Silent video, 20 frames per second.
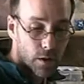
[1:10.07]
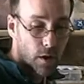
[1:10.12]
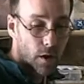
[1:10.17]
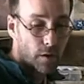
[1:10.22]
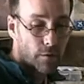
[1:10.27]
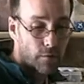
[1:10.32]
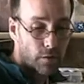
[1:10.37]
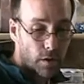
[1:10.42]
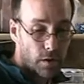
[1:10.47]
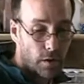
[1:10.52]
It's
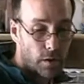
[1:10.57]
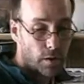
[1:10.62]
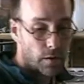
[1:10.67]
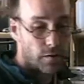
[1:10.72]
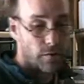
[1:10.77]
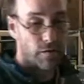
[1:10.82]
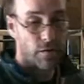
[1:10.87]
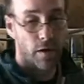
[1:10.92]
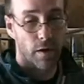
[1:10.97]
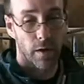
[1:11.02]
kind of a
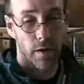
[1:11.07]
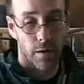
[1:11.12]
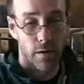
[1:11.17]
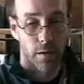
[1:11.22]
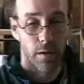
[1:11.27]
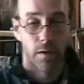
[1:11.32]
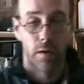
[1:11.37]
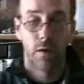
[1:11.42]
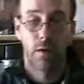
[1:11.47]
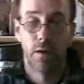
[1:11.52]
neat effect.